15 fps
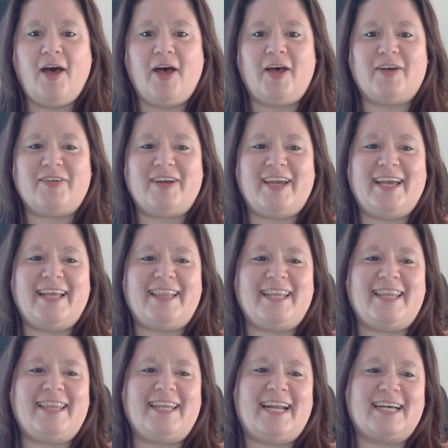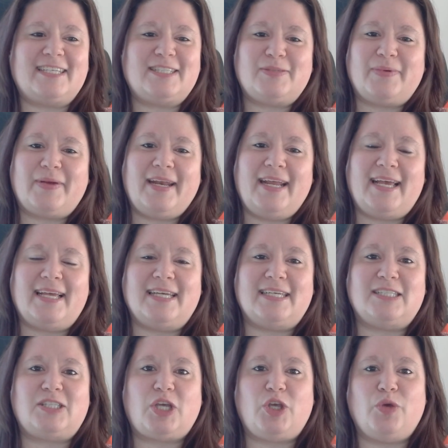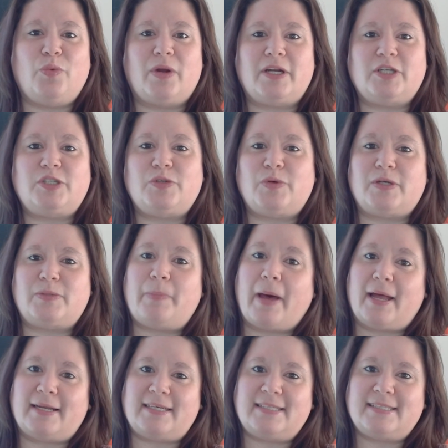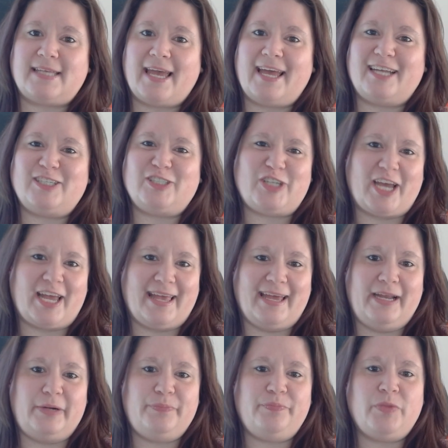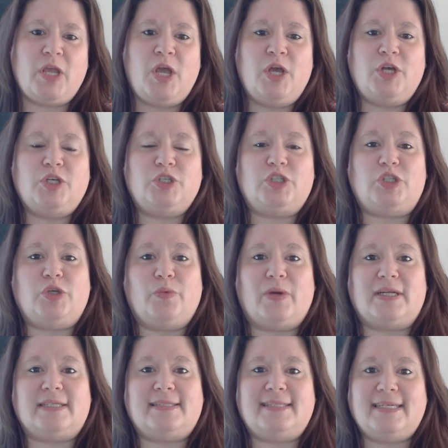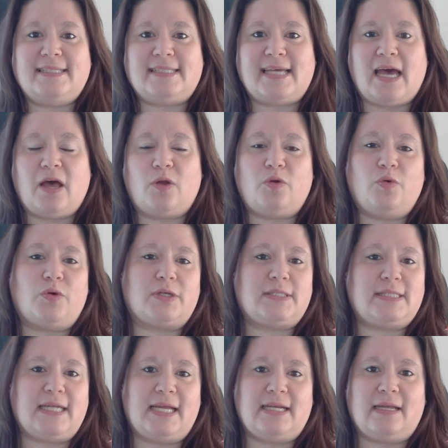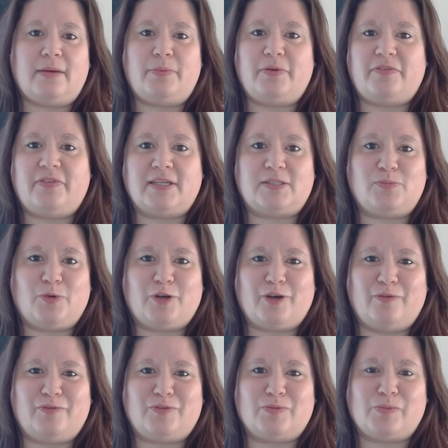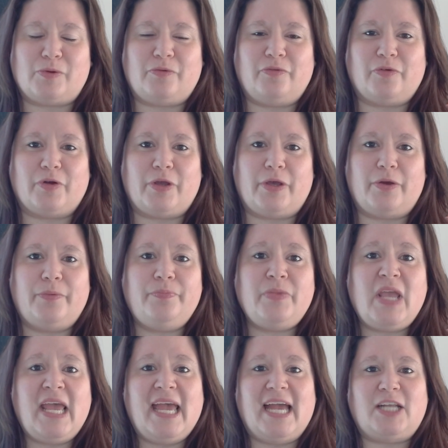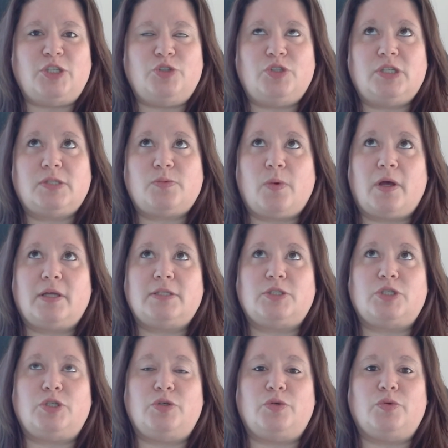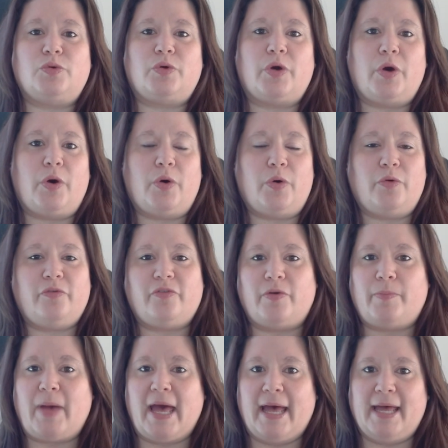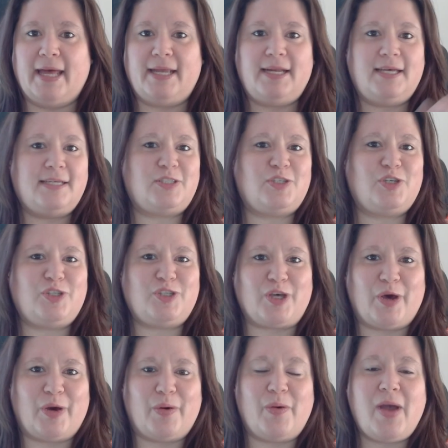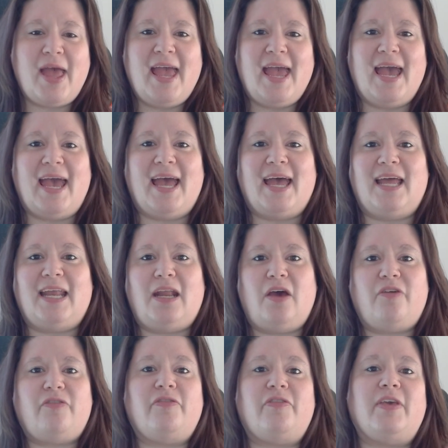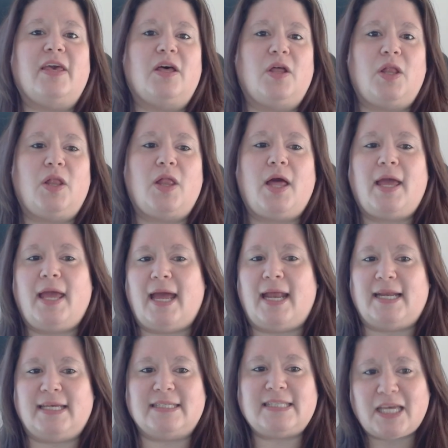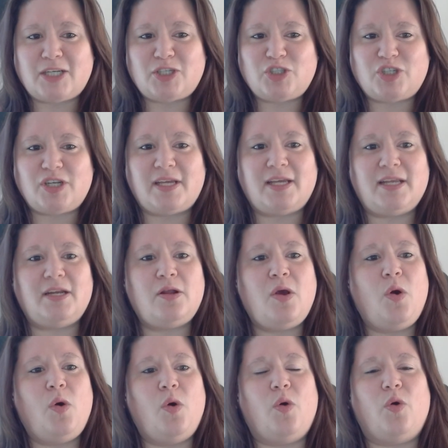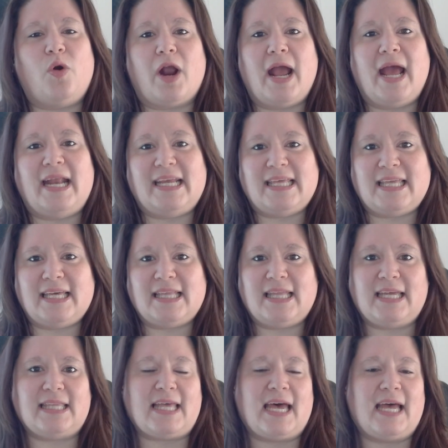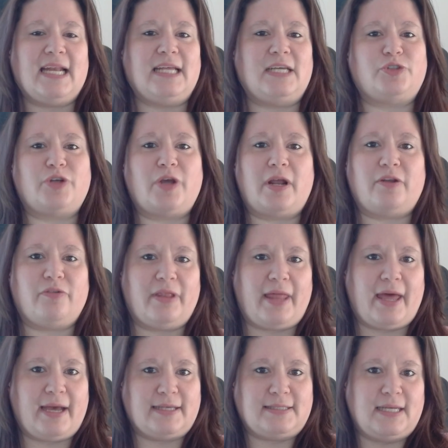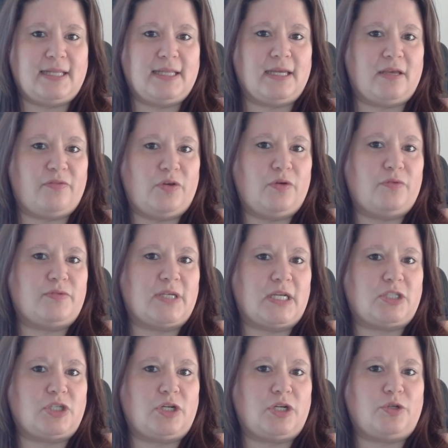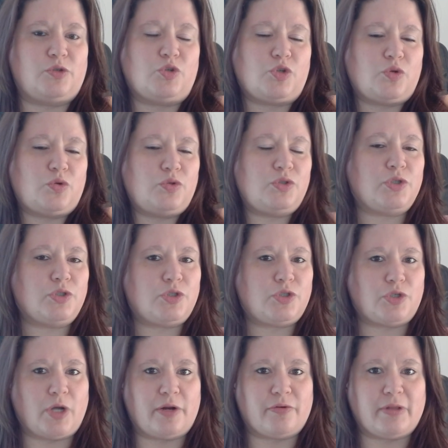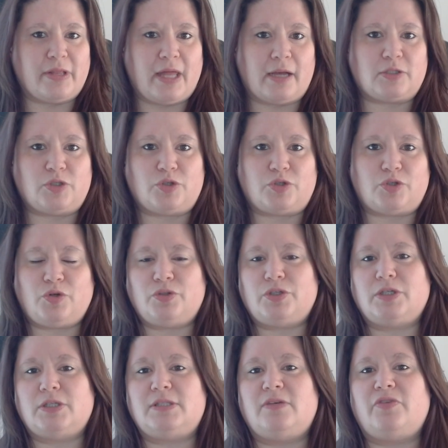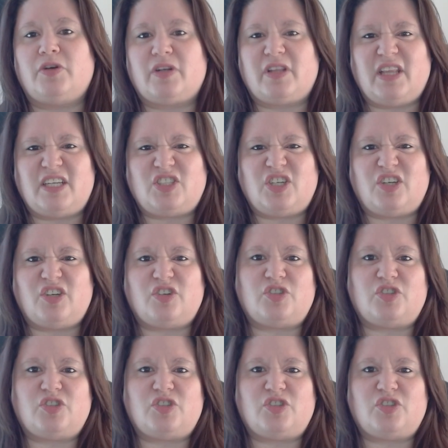All right, and then the next one is you want to do a body scan check-in. So you want to sit down or stand up if that's more comfortable for you. And you just want to go from head to toe and feel any tension or anything like that and try to relax it. Like if you have tension in your shoulders, try to relax your shoulders. If you're clenching your